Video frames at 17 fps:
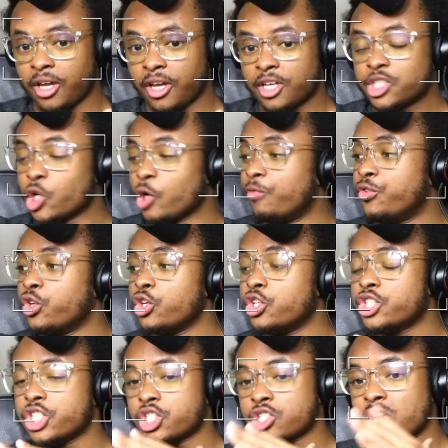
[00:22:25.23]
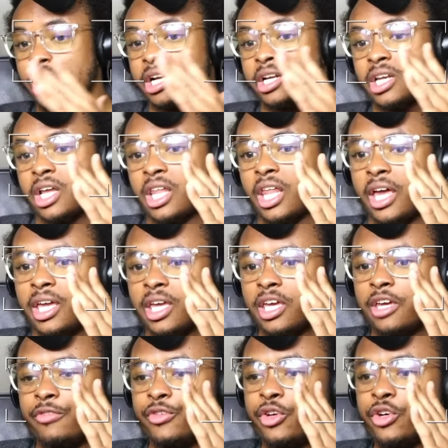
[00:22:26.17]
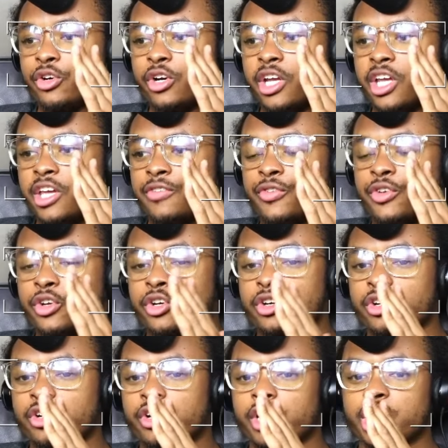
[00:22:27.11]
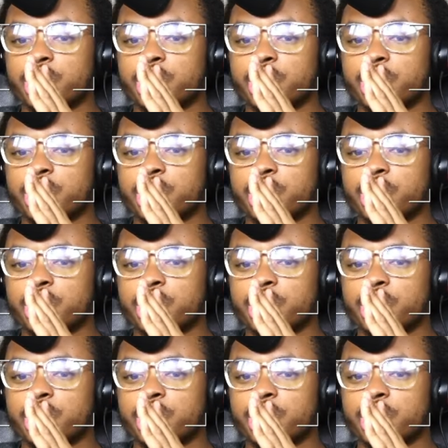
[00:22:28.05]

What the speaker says: So if you're just trying to, like, if you're